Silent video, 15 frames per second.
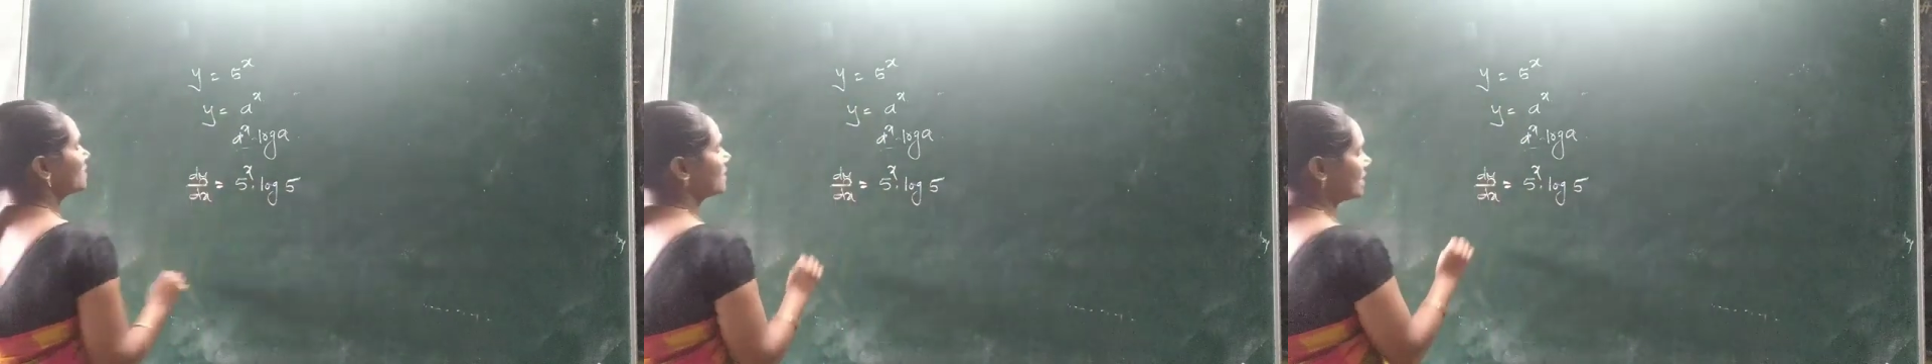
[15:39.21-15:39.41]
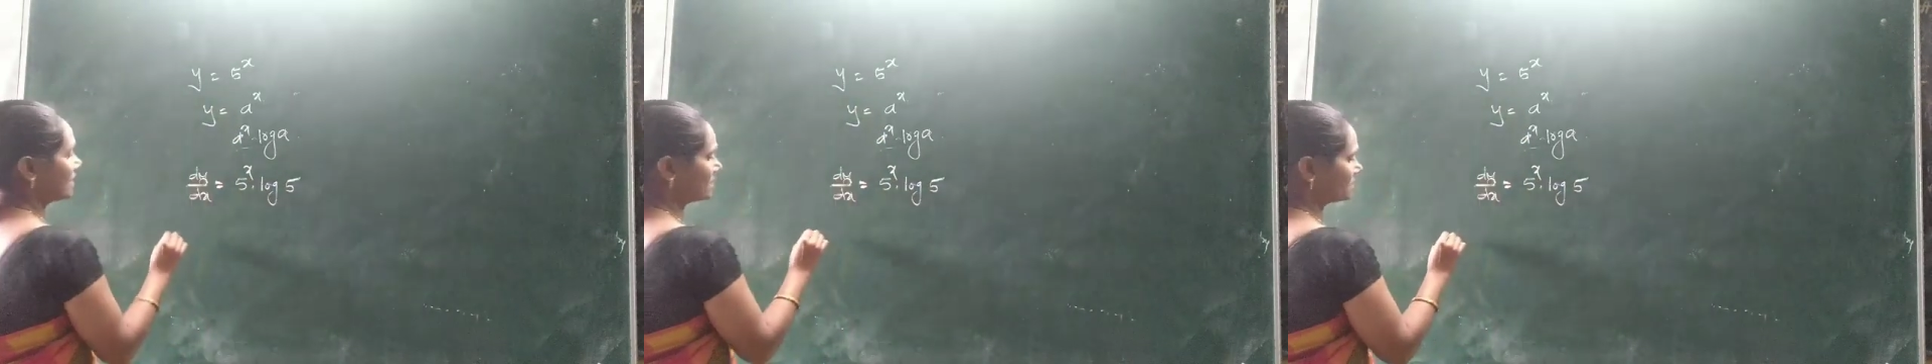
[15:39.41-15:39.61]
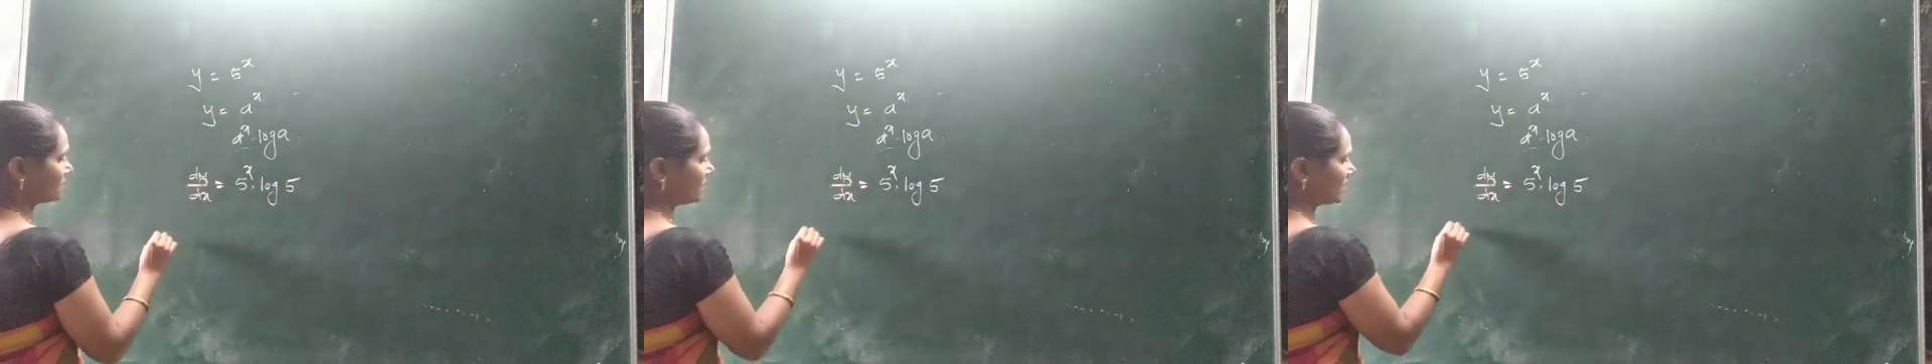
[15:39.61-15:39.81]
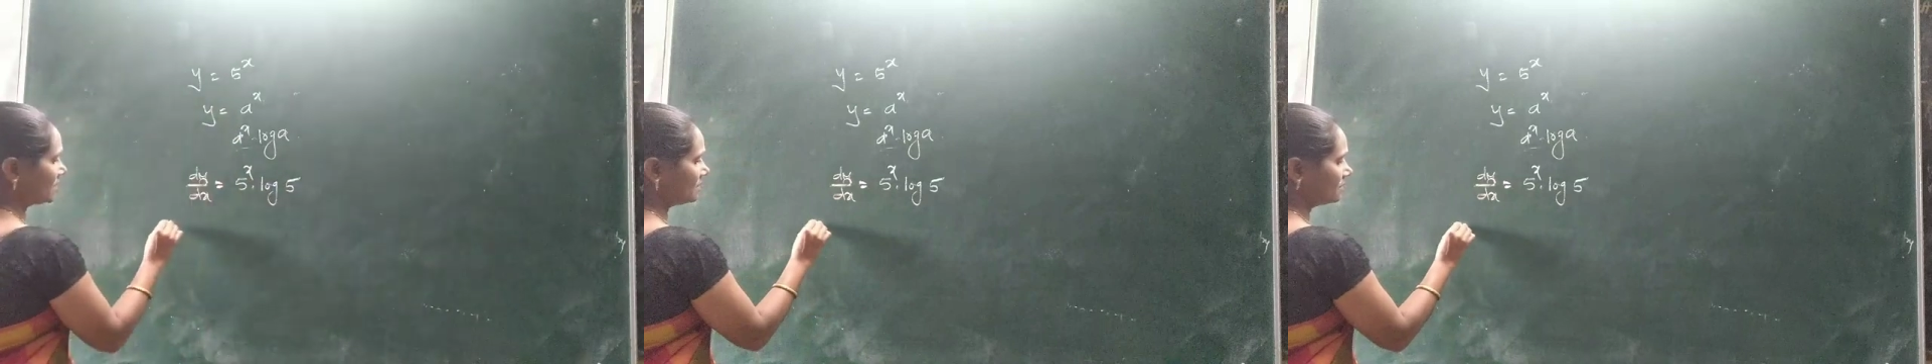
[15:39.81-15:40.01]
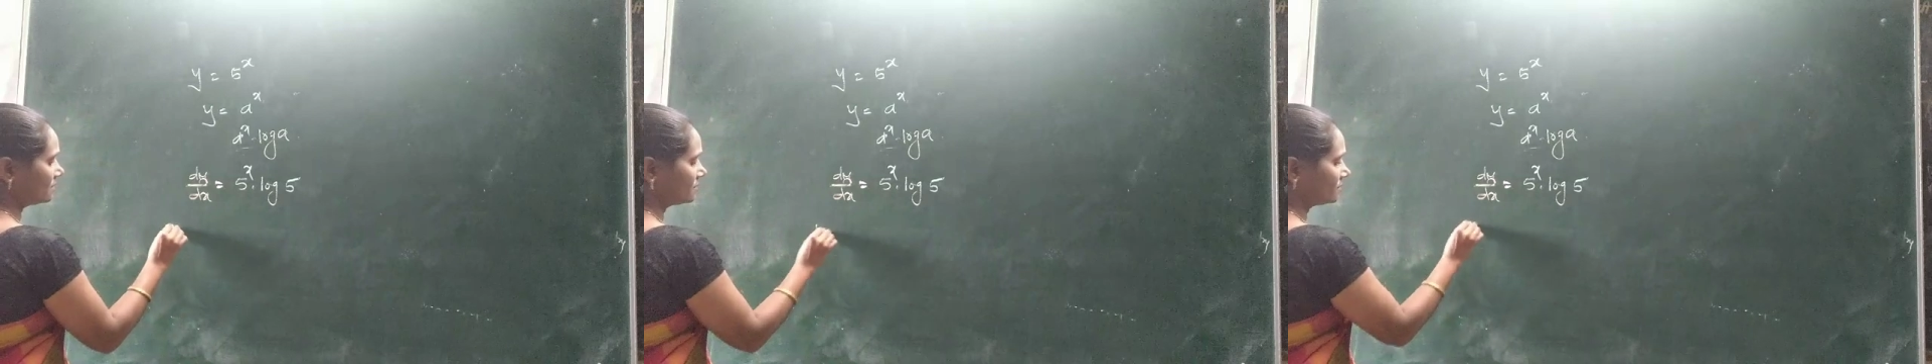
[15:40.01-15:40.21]
Next one,
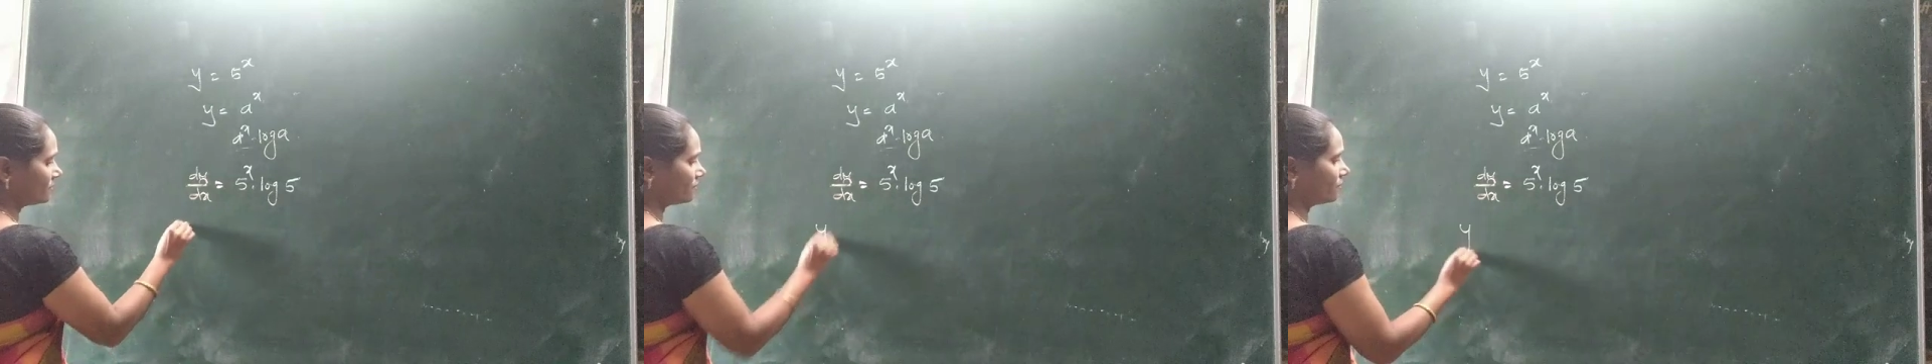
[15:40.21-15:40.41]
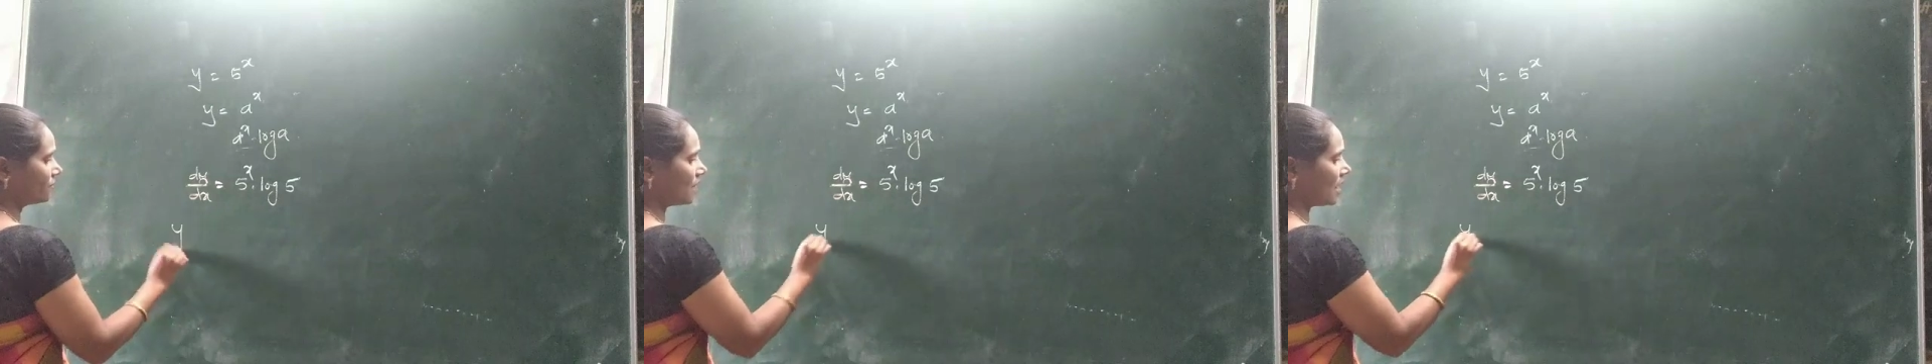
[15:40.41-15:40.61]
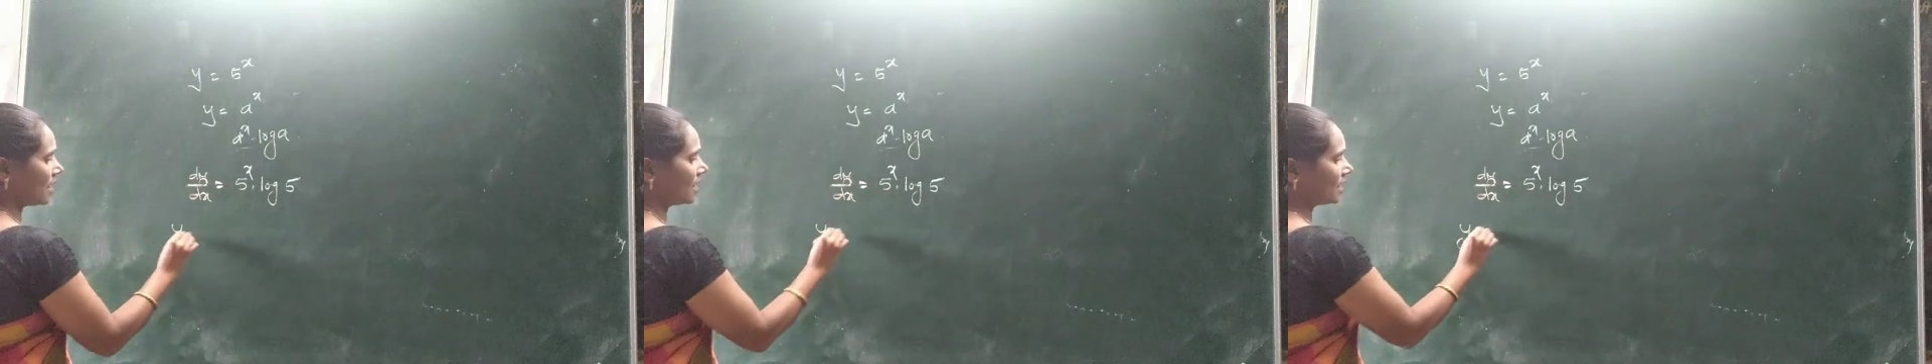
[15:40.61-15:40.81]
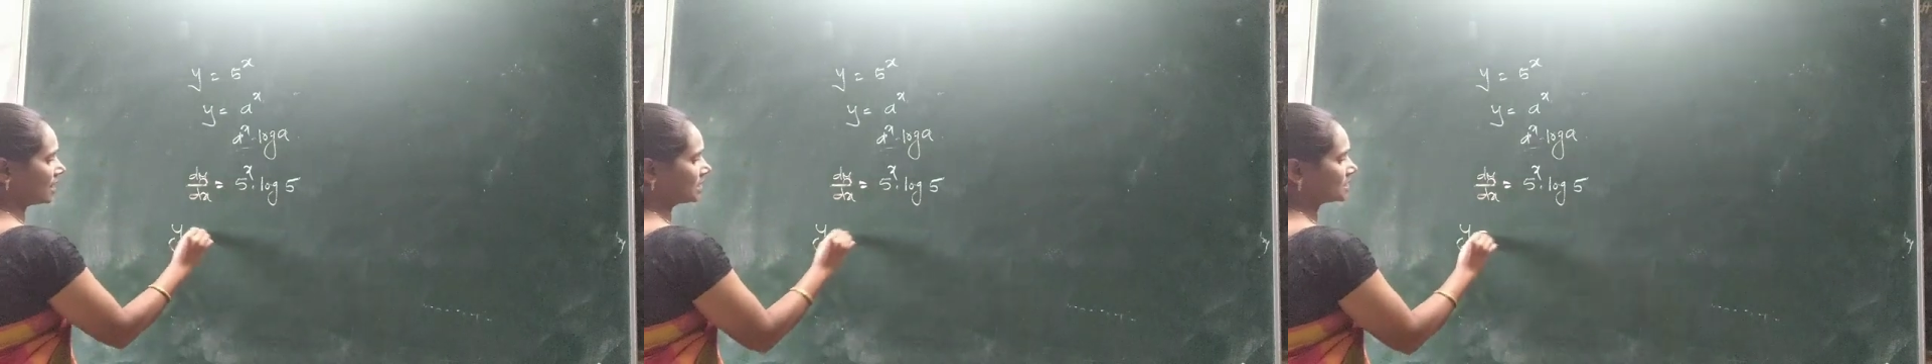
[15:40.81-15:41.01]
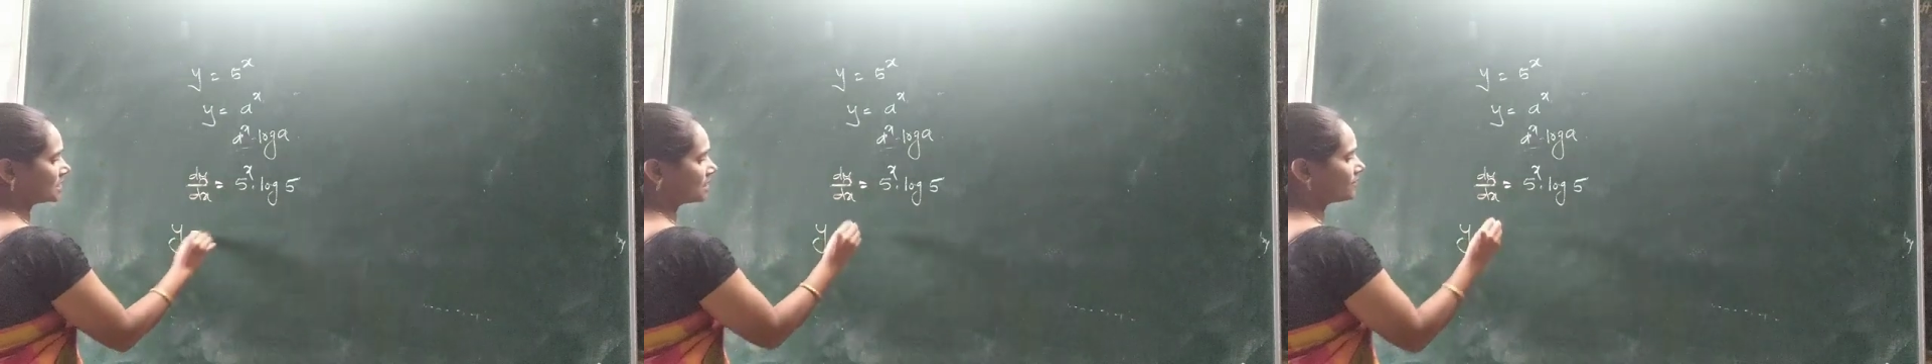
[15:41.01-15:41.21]

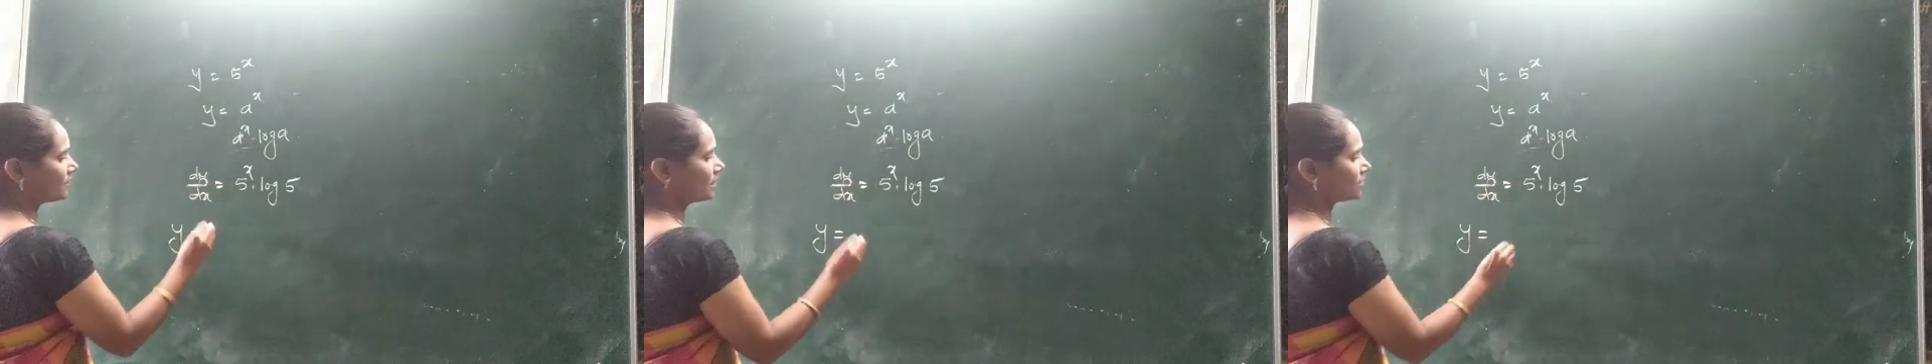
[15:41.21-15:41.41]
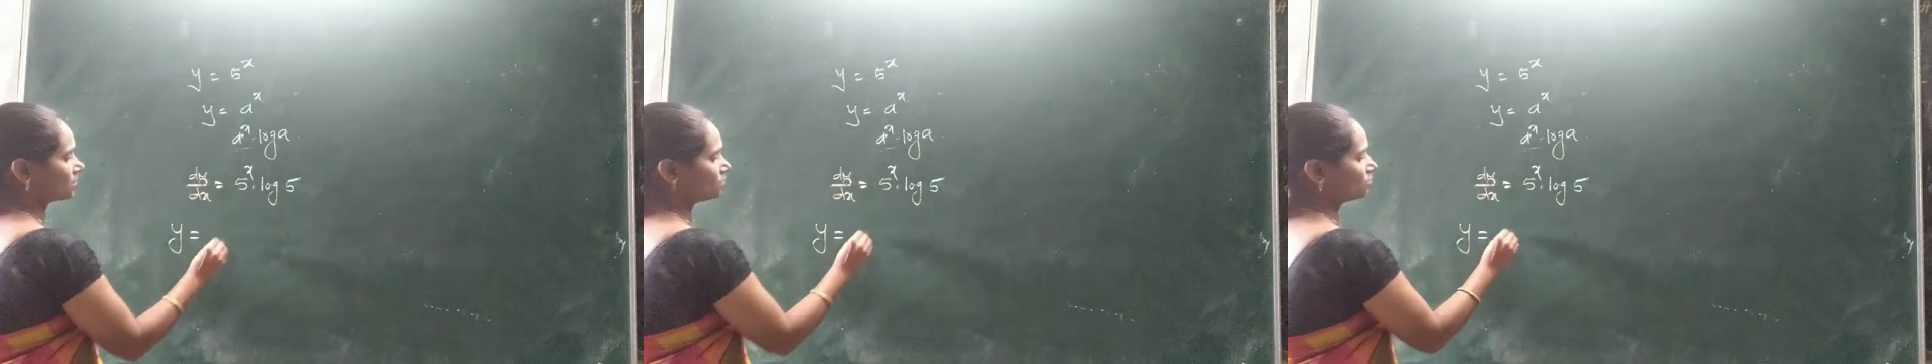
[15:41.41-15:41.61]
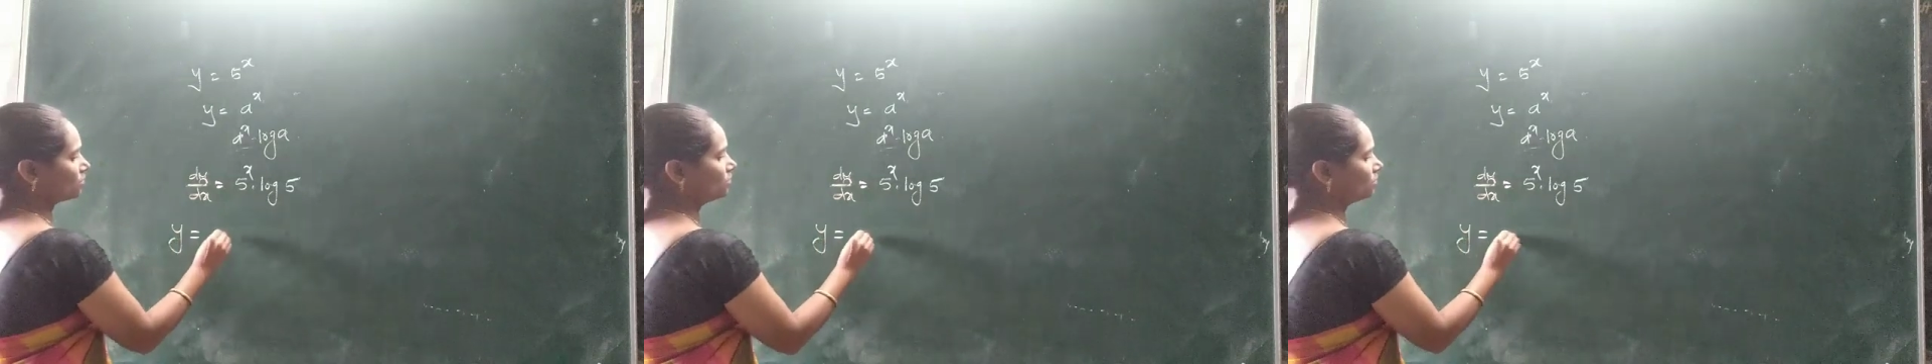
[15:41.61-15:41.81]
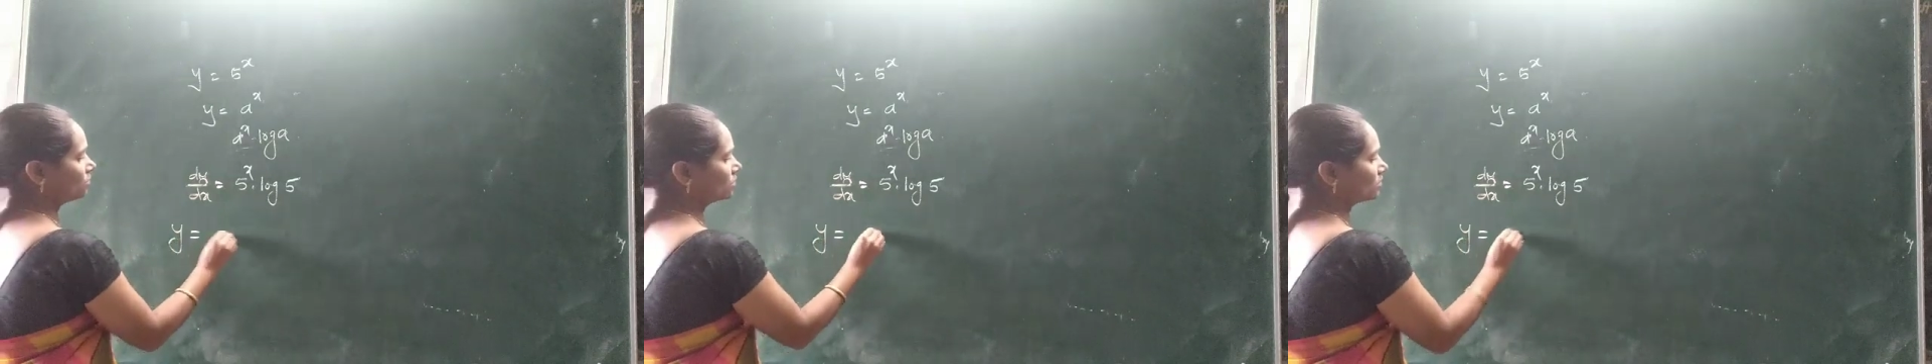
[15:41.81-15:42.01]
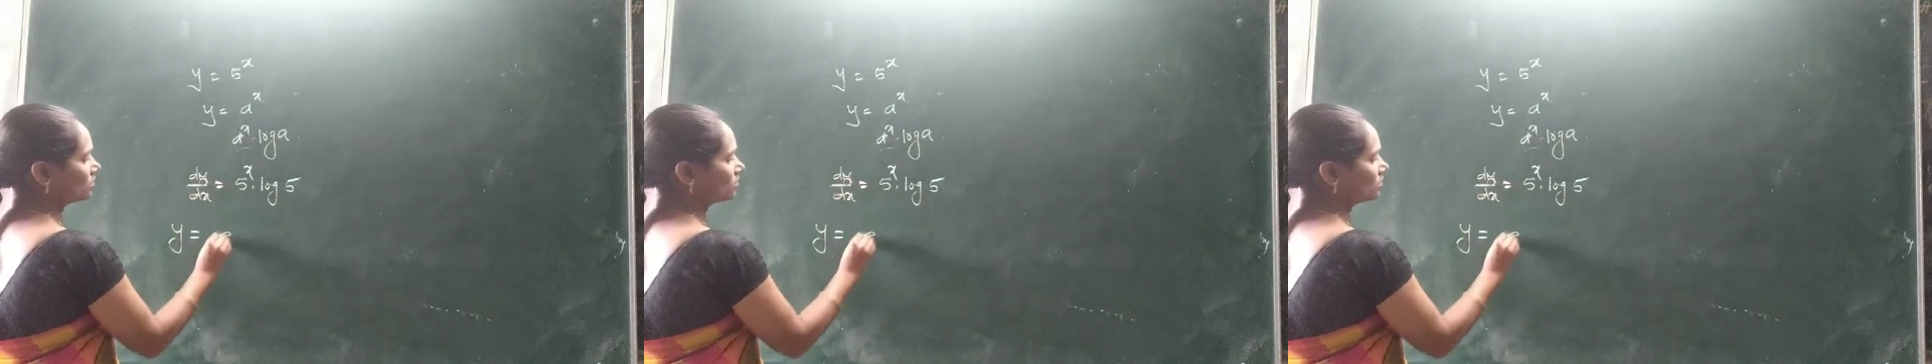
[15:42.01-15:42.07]
y is equal to